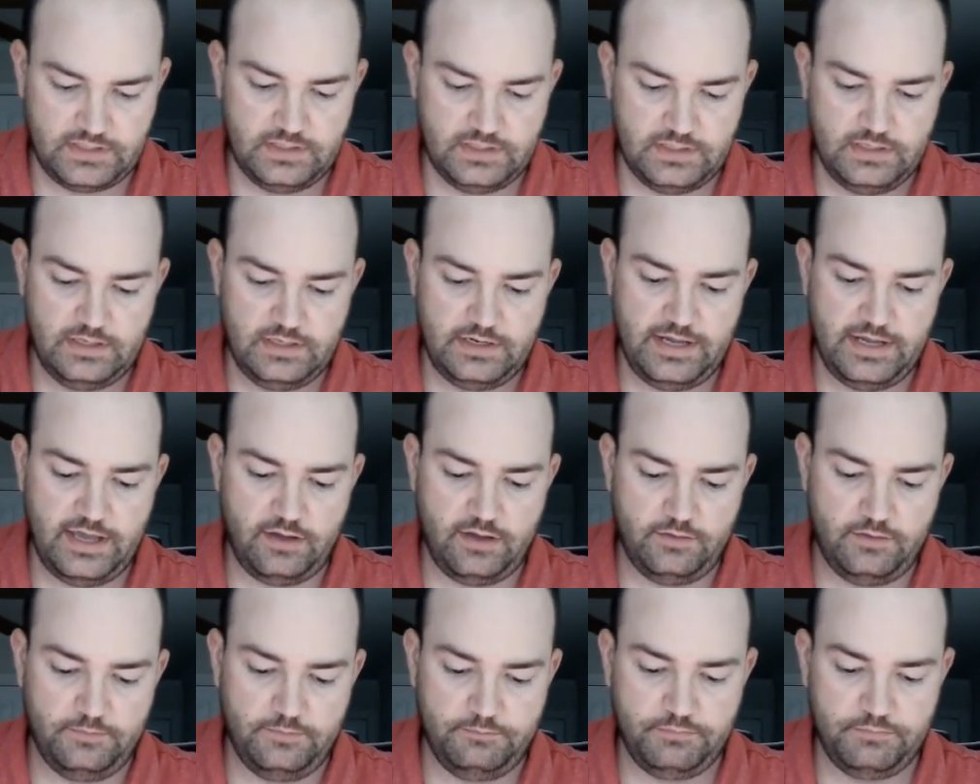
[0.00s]

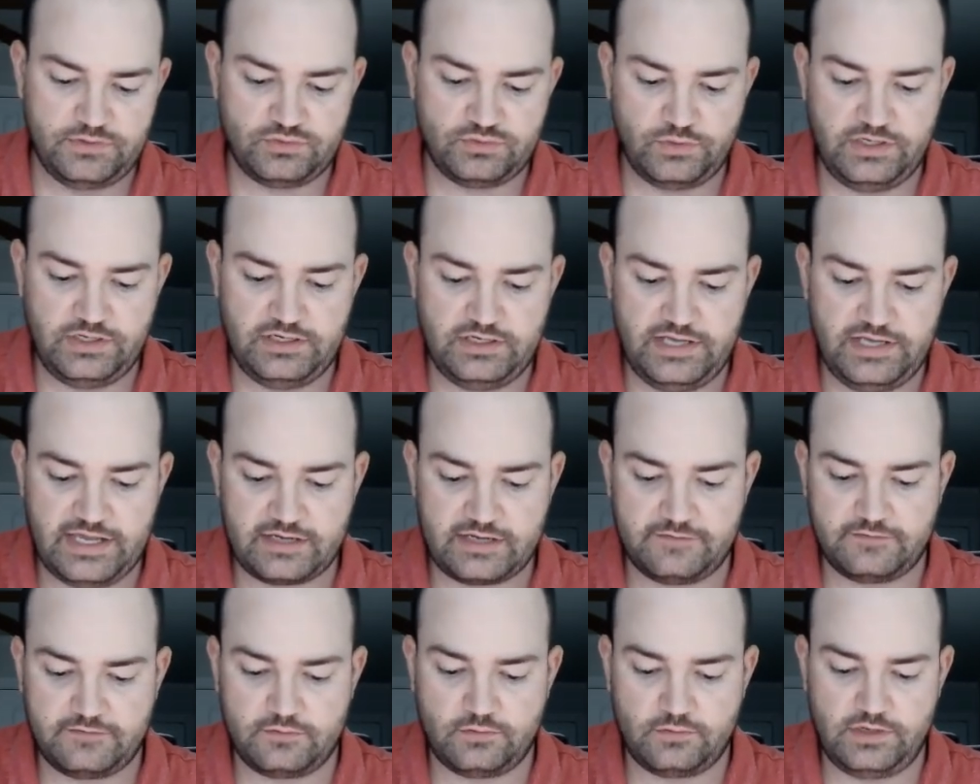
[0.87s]
Now, between
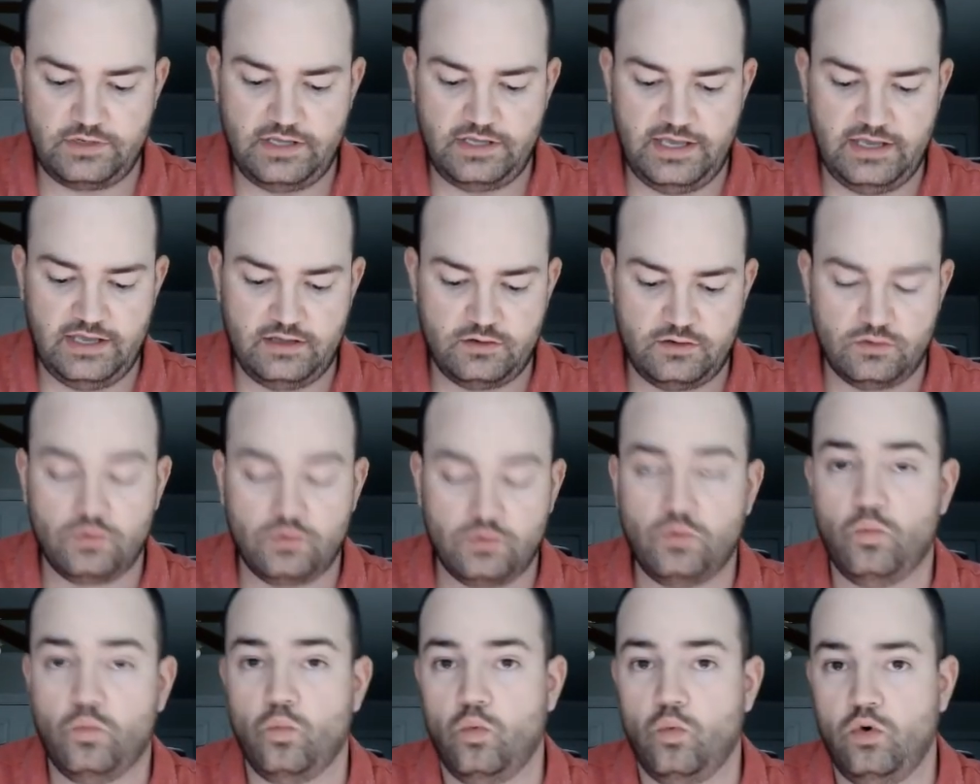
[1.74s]
negative 3 and
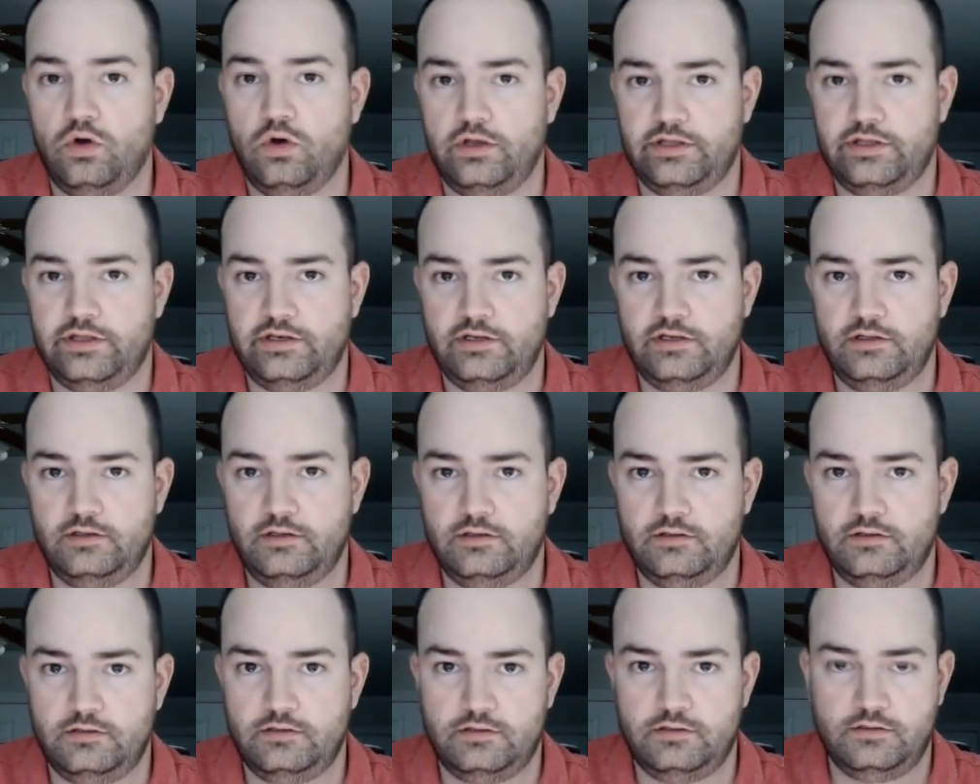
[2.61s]
1,
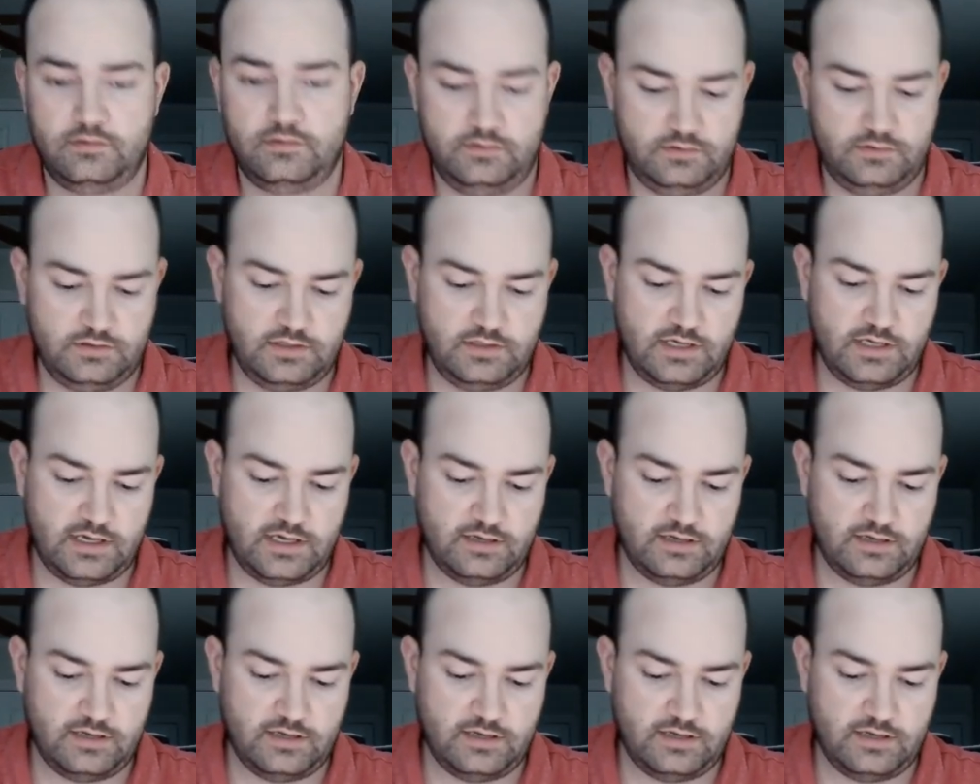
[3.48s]
okay,